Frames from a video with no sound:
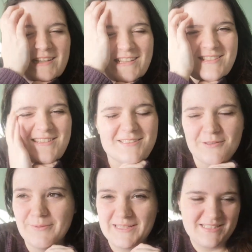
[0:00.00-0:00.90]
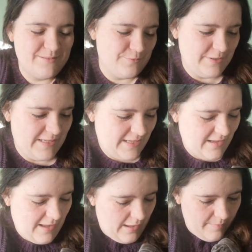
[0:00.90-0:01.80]
And it is a little weird in the
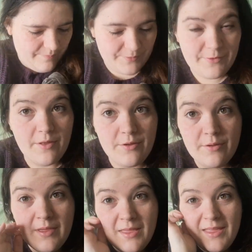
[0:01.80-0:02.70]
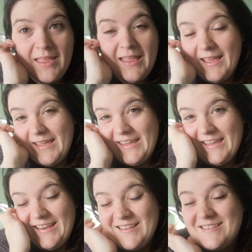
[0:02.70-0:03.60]
morning. So
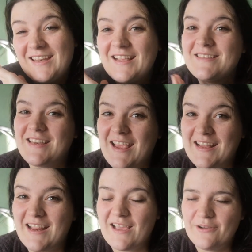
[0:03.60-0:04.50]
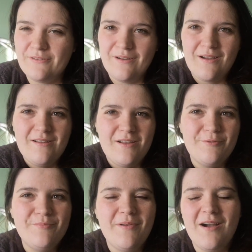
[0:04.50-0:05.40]
it is the next day now.
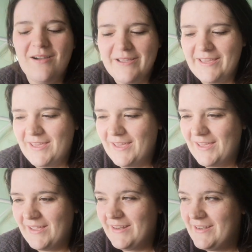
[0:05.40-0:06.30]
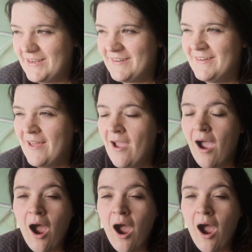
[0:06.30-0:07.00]
I didn't